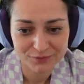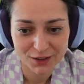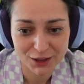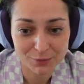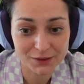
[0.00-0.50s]

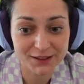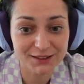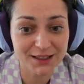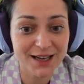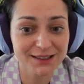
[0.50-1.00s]
He played
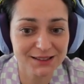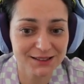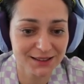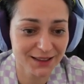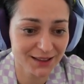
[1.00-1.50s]
knight
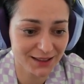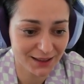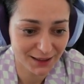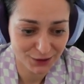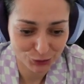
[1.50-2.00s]

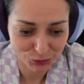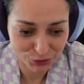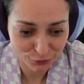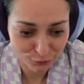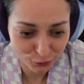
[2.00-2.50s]
a to
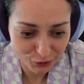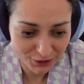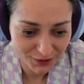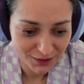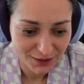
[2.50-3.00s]
c4,
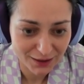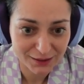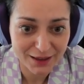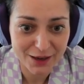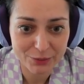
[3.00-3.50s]

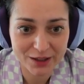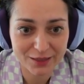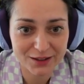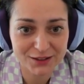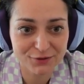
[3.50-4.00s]
allowing
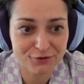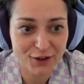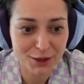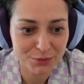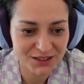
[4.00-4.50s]
this
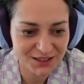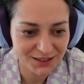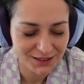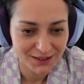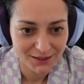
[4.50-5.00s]
famous
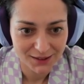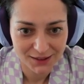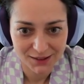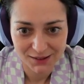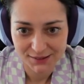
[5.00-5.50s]

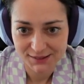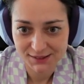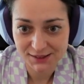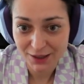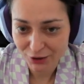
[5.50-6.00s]

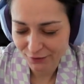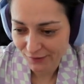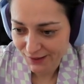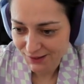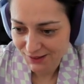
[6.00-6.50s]

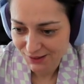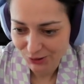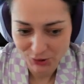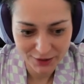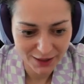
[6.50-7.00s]
sacrifice
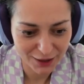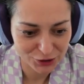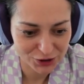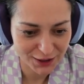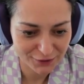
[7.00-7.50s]
on
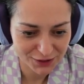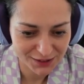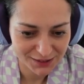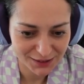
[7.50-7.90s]
h7.